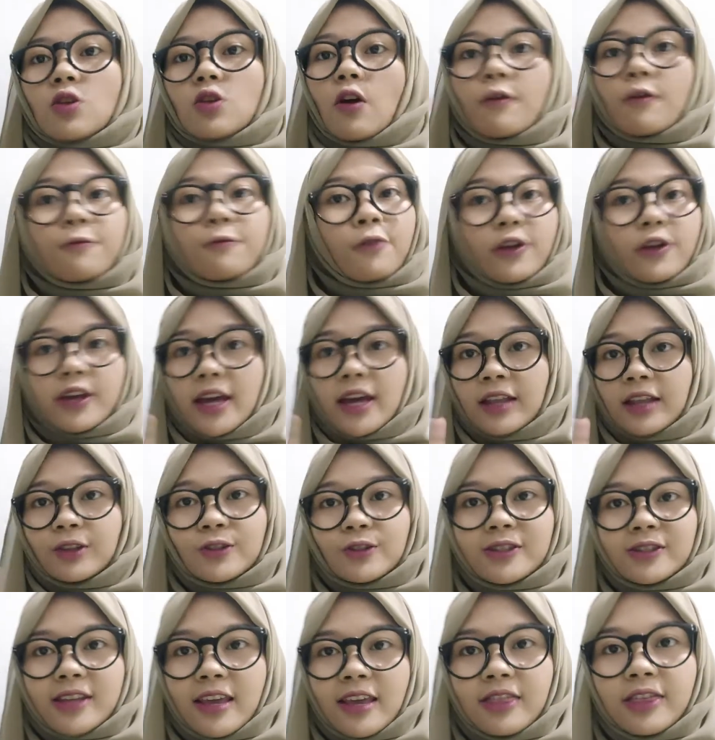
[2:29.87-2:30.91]
don't forget
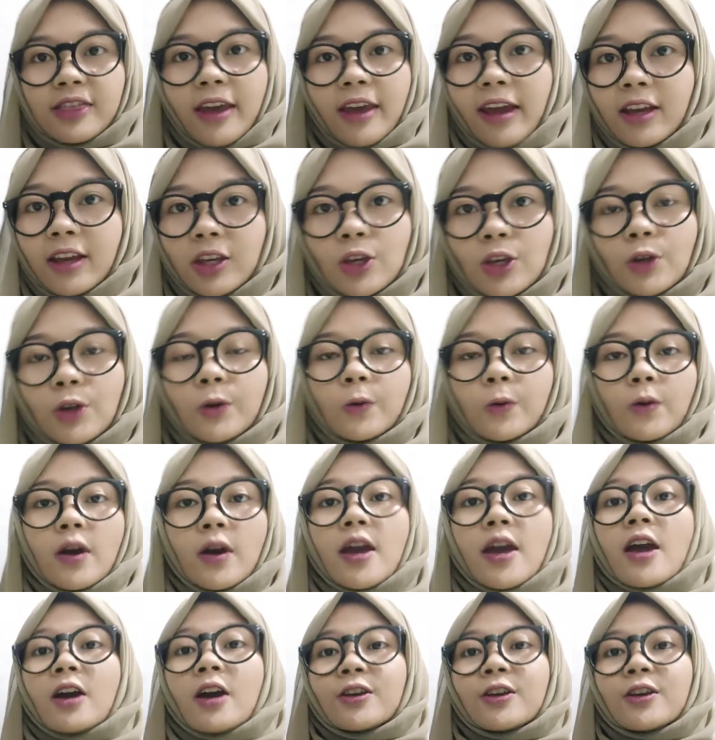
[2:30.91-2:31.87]
to say thank you.